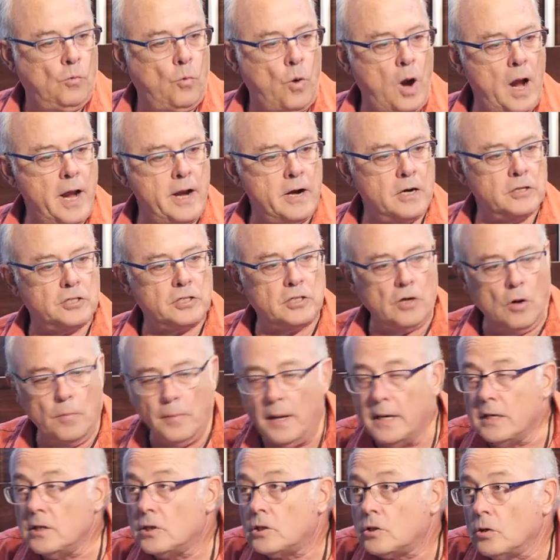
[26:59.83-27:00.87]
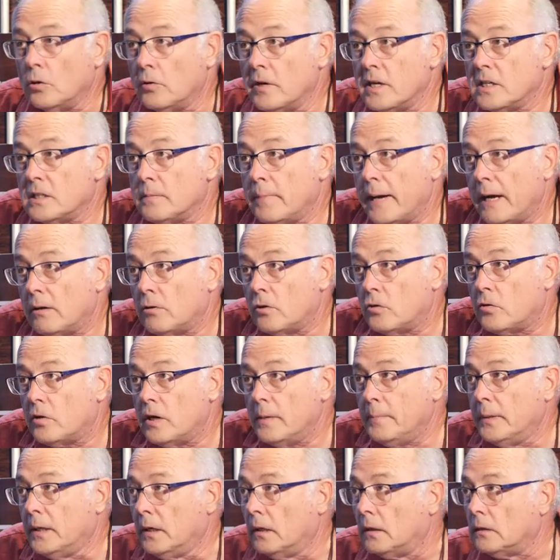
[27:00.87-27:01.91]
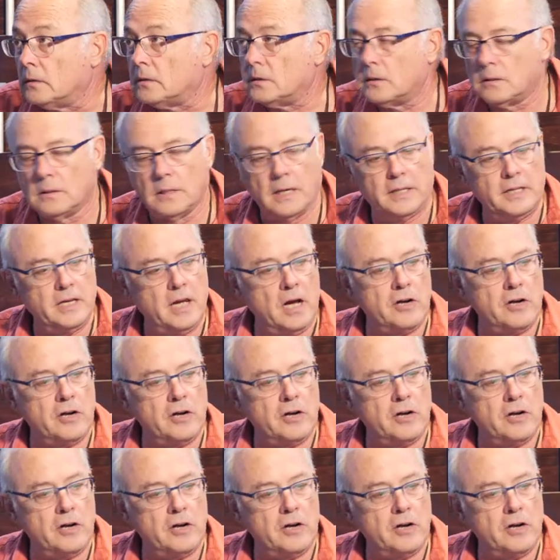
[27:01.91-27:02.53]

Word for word: Why are so many stories about criminals and the